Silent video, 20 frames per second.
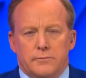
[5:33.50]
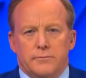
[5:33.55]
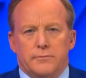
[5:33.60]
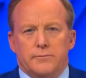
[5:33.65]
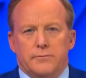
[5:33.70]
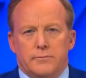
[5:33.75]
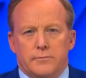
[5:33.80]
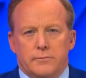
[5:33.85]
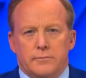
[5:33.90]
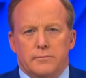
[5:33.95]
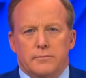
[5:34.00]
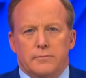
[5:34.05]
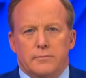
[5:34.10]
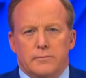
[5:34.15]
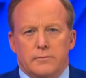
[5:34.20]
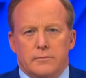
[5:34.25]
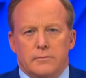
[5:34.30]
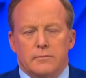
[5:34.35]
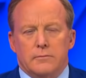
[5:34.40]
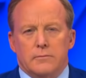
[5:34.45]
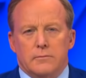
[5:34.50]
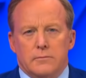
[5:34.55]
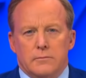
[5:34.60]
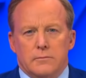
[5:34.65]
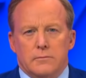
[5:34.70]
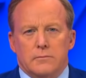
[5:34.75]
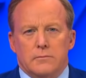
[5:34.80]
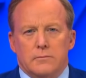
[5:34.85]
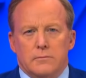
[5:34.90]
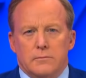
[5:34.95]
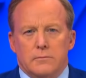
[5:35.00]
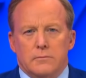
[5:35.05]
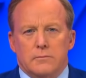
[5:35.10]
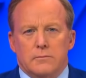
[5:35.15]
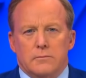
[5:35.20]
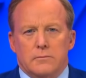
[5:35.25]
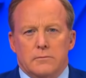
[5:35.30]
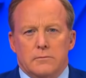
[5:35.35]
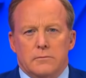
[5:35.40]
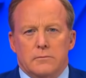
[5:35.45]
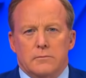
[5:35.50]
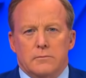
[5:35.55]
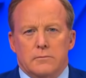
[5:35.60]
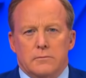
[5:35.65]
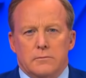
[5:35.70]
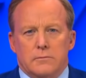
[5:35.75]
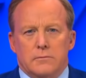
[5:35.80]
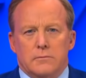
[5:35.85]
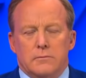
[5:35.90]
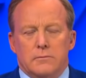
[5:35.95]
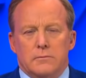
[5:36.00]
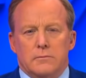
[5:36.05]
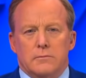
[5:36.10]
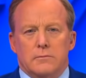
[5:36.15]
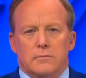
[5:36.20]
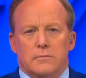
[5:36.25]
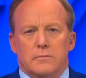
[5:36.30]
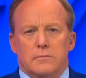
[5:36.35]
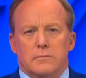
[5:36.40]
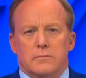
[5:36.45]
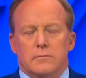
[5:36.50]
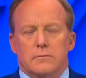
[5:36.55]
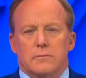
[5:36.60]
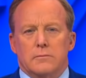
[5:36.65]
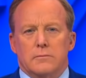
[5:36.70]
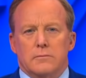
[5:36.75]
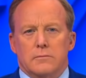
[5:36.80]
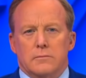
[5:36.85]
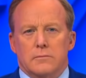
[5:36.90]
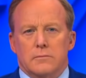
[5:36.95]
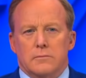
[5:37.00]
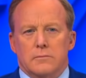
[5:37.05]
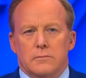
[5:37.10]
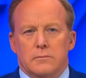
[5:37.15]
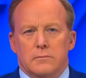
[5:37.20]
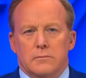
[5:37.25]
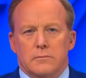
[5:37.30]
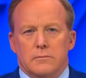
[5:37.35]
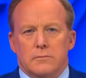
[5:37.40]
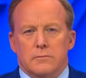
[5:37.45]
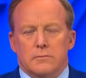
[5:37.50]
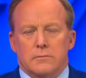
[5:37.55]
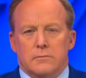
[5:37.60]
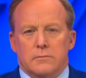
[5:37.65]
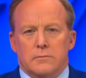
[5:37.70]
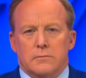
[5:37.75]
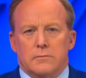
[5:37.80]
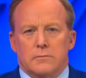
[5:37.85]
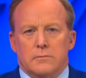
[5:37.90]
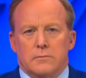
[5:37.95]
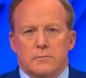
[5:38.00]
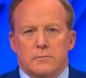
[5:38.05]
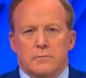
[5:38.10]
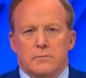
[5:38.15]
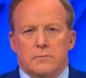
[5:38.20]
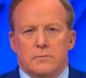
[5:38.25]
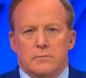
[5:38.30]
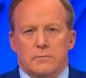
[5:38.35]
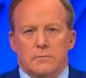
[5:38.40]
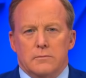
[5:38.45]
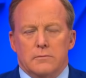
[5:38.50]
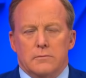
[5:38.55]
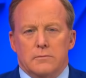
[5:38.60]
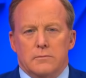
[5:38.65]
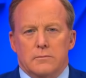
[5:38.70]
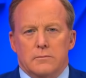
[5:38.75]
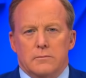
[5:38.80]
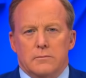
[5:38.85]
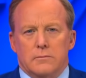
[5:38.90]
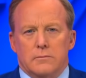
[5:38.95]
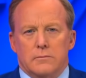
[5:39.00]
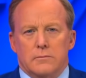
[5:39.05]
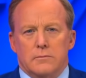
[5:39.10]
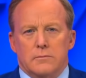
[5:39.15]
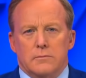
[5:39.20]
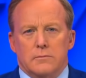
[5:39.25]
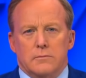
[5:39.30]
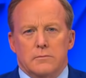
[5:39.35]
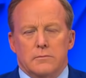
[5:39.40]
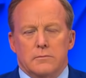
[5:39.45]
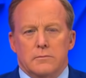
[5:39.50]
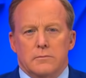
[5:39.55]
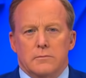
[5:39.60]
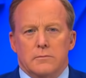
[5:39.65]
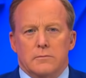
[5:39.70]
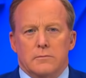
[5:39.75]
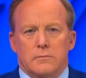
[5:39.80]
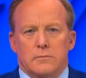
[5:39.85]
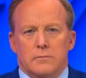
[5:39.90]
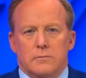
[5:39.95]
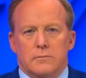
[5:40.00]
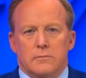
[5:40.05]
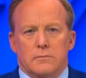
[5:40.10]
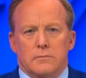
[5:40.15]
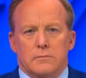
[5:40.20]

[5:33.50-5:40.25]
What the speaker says: No words are spoken by the person on screen.